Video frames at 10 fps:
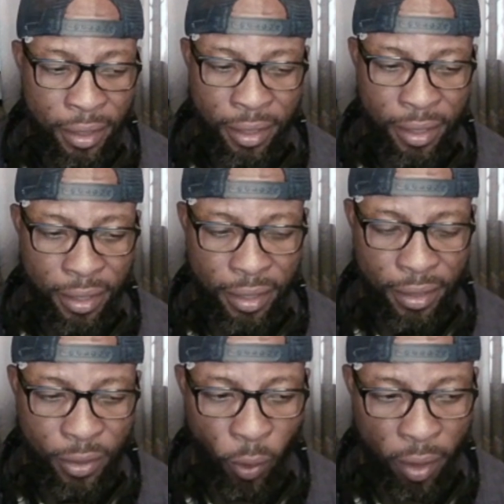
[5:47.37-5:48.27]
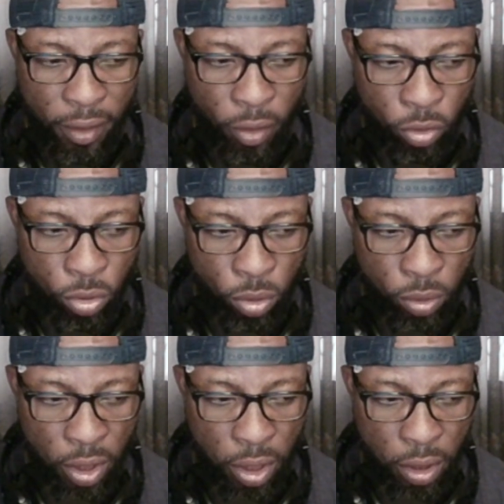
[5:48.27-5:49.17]
One thing
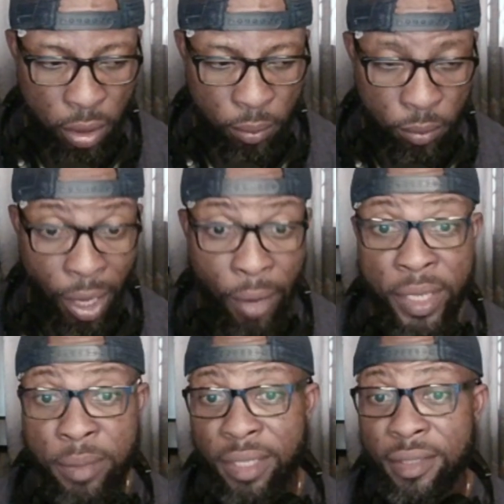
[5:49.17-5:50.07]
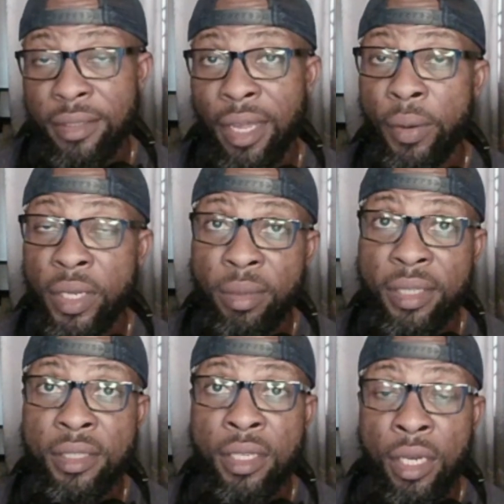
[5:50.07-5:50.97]
also, the arrangement